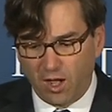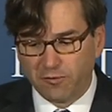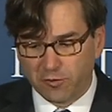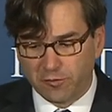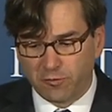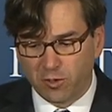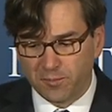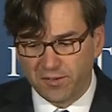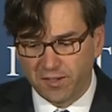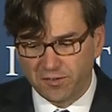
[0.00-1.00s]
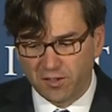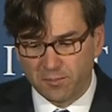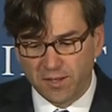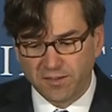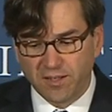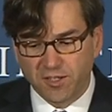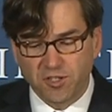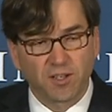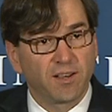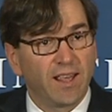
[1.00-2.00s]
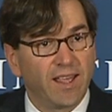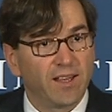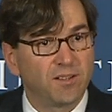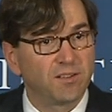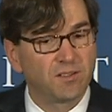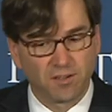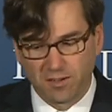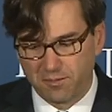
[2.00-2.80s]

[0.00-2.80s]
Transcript: of a reform system is that it should enhance